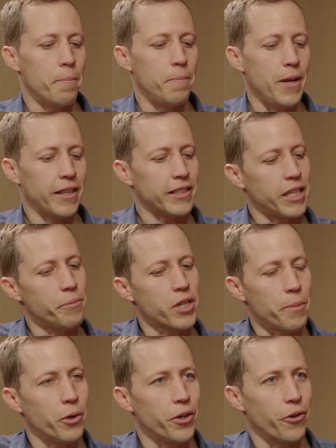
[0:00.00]
At the same
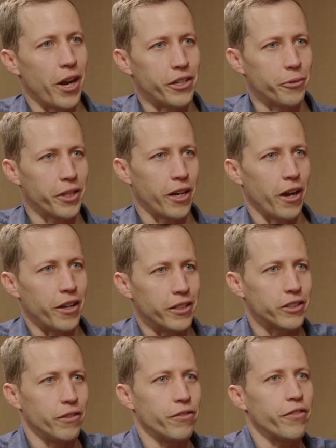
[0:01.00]
time, you're interacting with that
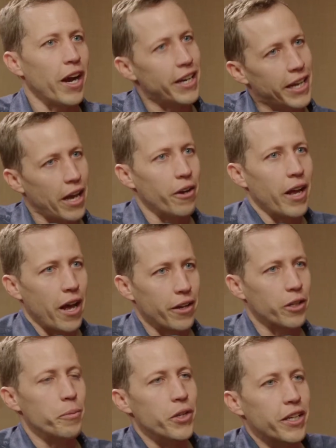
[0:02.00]
audience and finding out how
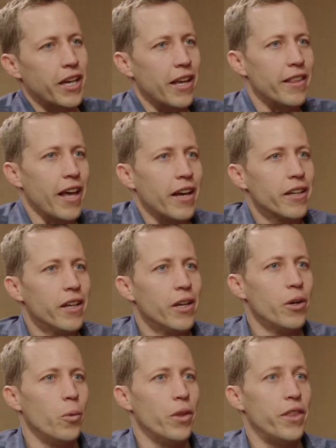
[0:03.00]
to communicate that
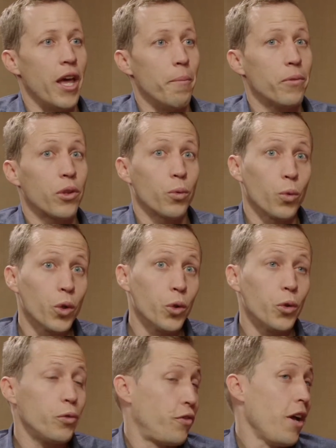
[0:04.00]
with them
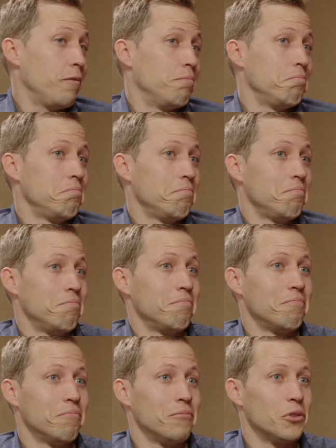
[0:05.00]
through fun.
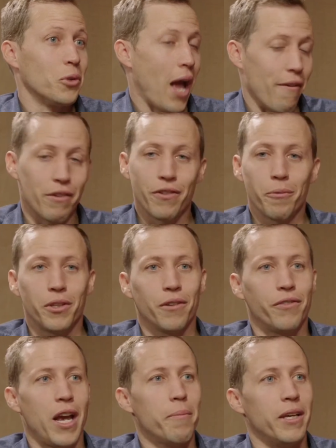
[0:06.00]
Yeah. Through having fun with
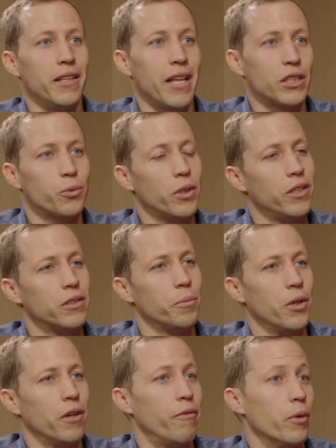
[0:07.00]
your family. And that's what is
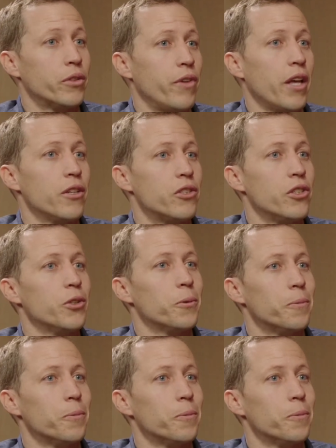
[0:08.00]
of most value to you.